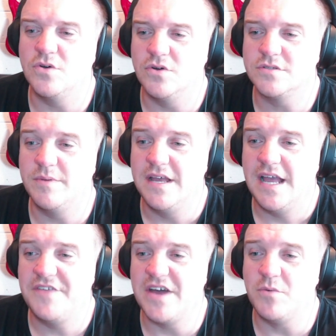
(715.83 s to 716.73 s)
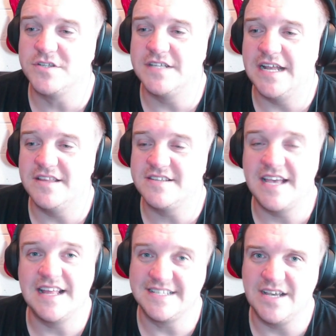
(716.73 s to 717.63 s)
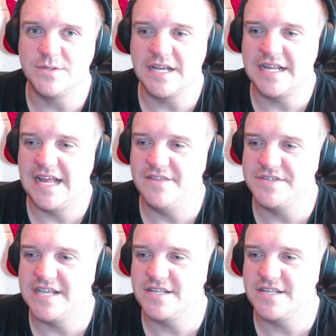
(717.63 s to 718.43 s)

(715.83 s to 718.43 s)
Awesome. If that wasn't the end of the set, that sounds like an end of